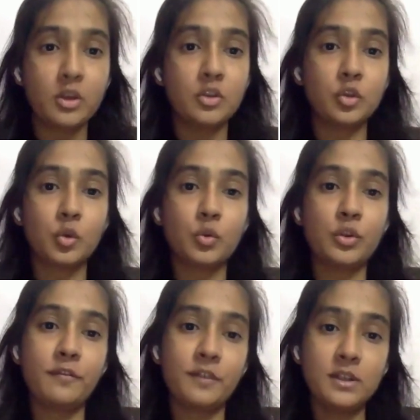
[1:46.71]
So the
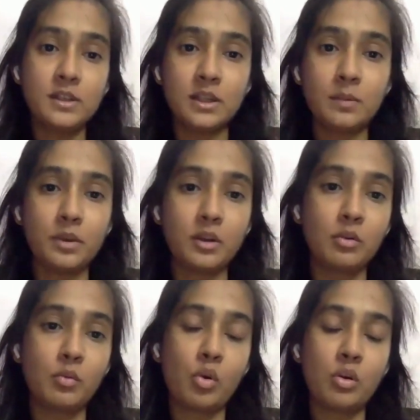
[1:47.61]
first step
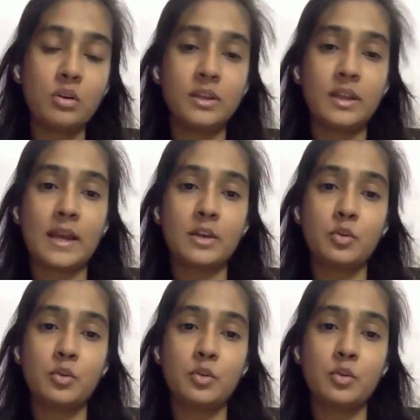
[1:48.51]
involved that